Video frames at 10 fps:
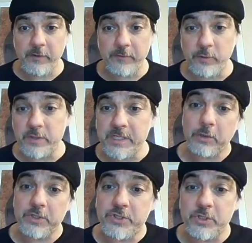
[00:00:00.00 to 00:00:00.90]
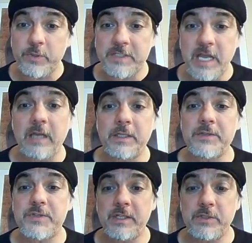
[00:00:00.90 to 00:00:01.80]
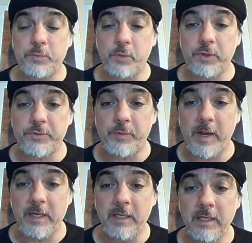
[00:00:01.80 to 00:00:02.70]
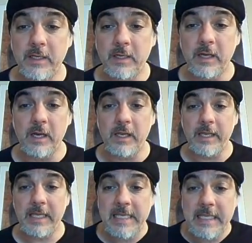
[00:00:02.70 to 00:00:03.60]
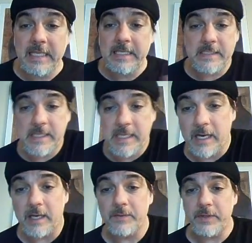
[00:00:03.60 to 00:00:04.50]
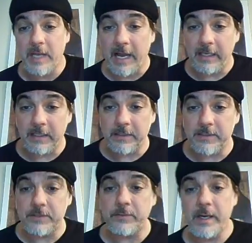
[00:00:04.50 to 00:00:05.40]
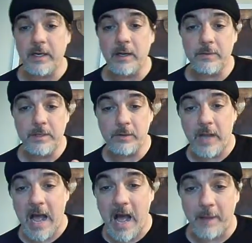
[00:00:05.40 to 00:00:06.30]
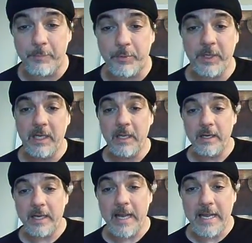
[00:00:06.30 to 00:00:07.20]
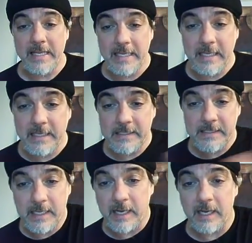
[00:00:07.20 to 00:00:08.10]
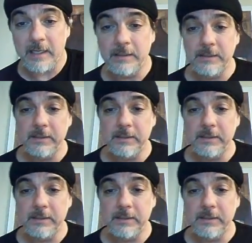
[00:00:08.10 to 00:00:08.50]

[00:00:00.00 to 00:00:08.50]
you're in doubt, listen to Italians say these words, right? Like Ischia, the islands, right? Out near Capri, right? Ischia,